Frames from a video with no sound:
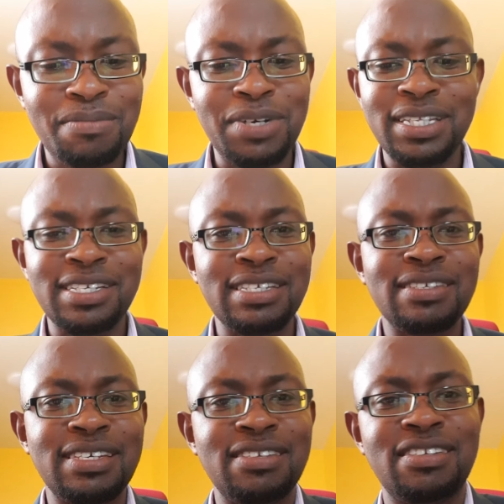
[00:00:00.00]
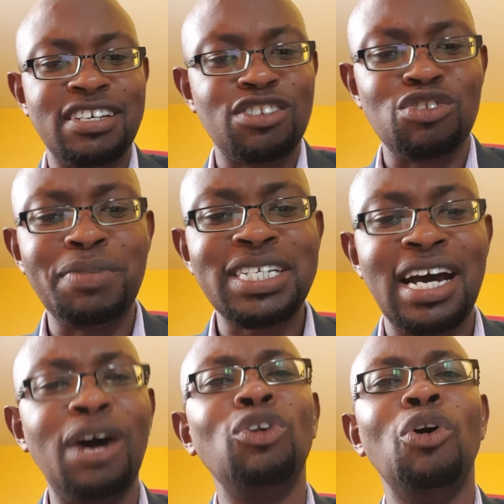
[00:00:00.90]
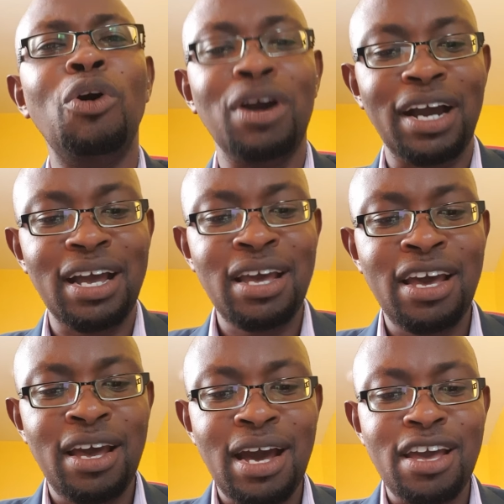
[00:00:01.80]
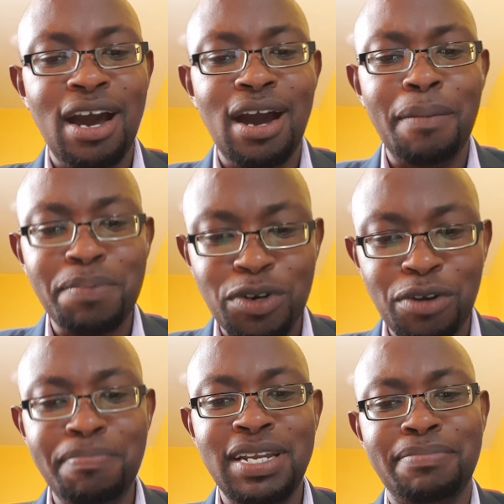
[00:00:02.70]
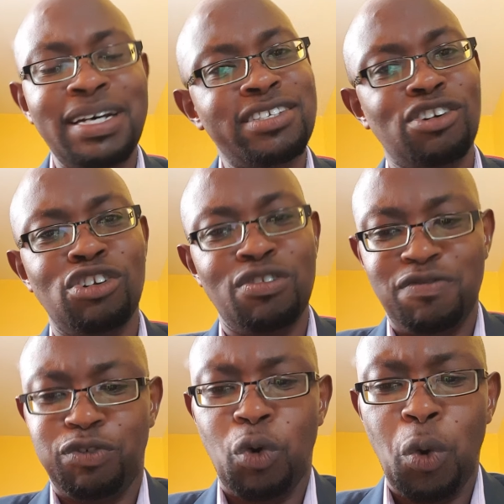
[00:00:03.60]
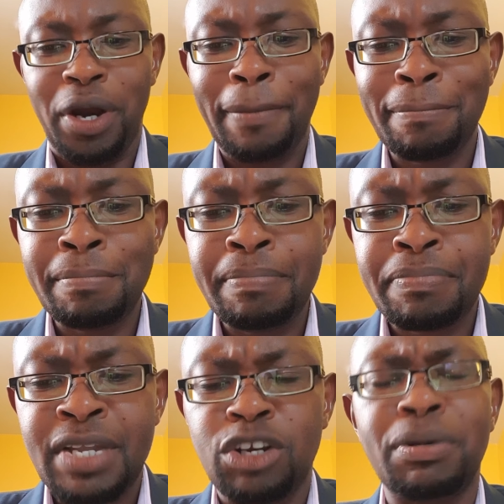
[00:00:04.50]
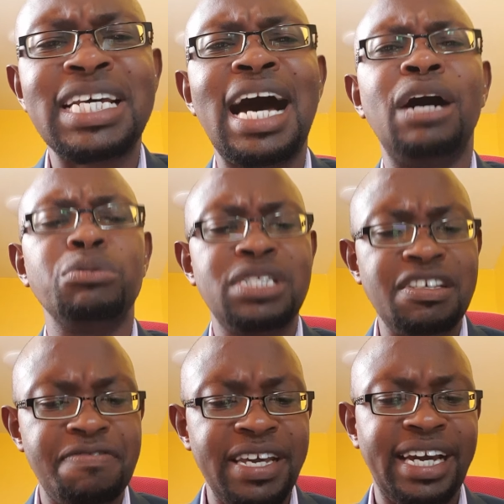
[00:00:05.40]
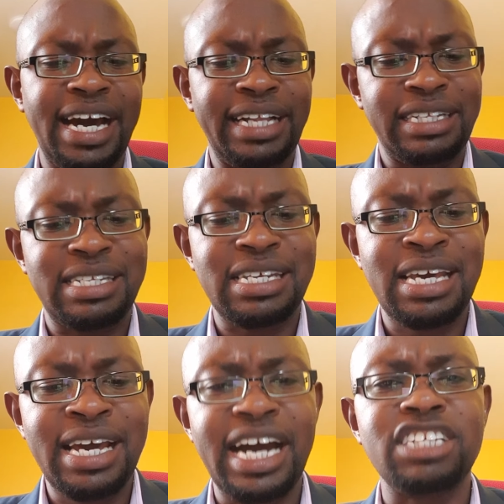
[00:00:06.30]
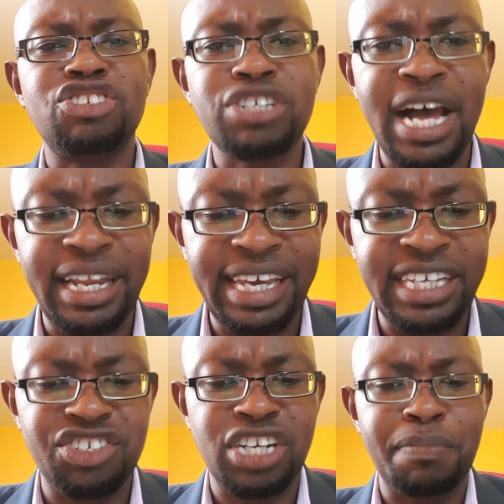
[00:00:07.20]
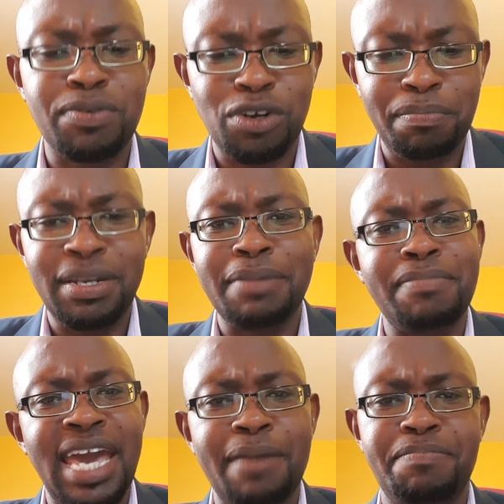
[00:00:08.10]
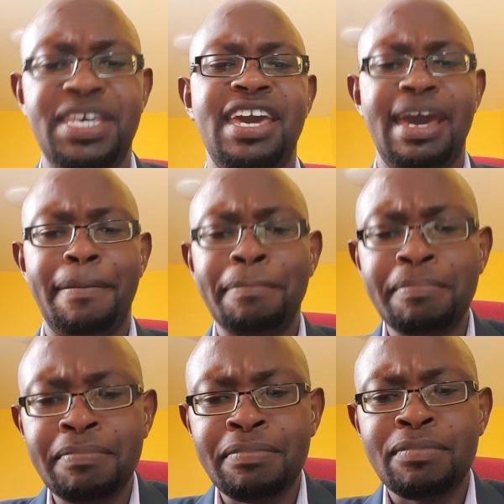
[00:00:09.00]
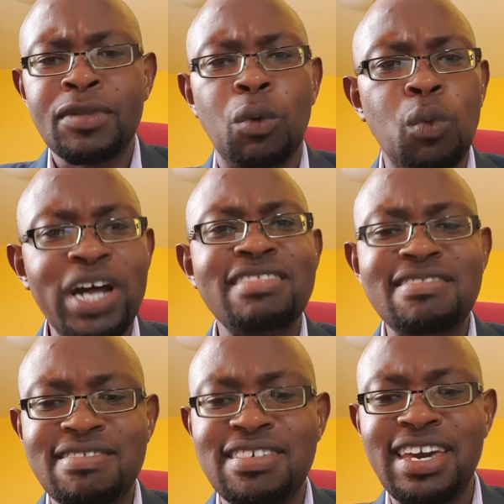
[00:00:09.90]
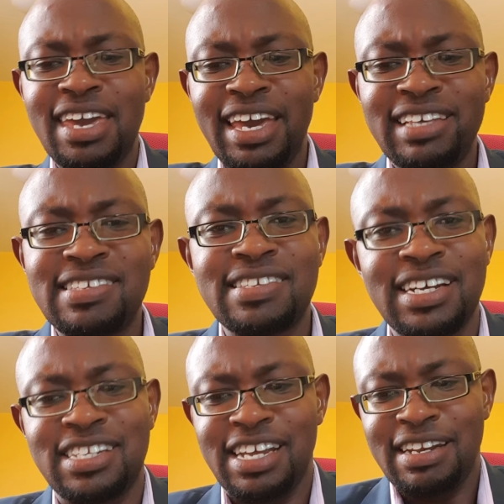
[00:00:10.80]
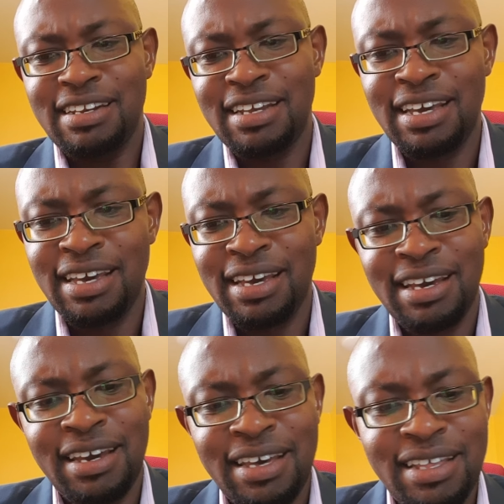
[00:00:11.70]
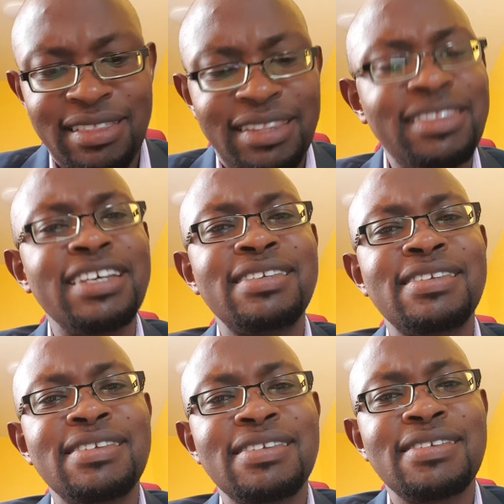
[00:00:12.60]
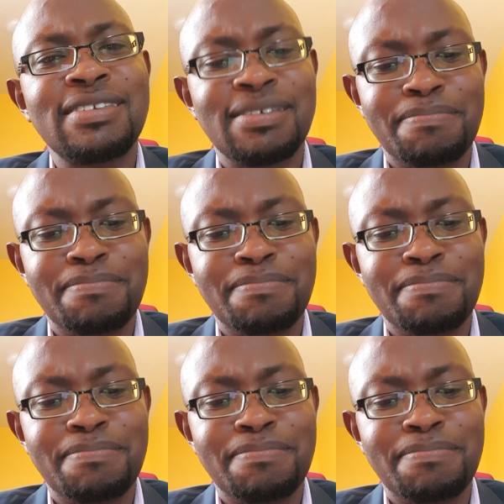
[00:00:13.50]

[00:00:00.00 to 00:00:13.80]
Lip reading: Brothers and sisters, no matter how long a problem has gone on for, no matter how difficult a challenge and a problem may appear, one thing is certain, that this